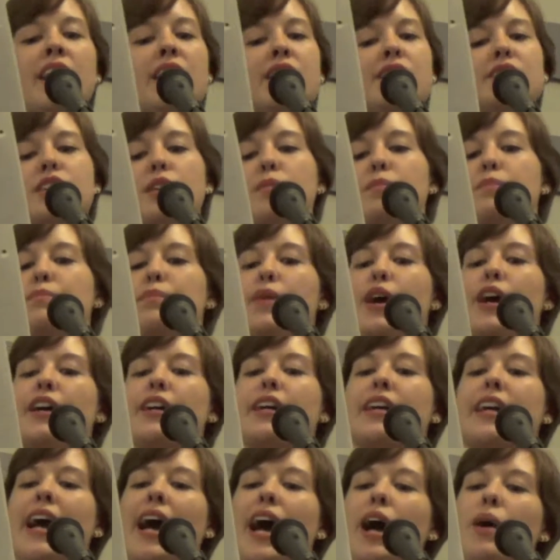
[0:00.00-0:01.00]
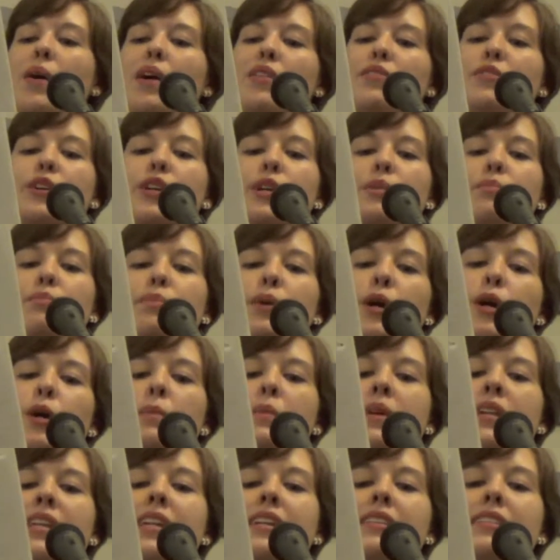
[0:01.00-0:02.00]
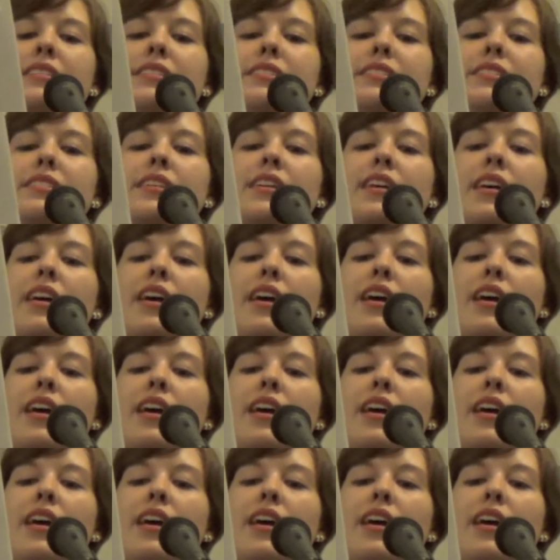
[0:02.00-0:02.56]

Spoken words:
some mark, however, impermanent.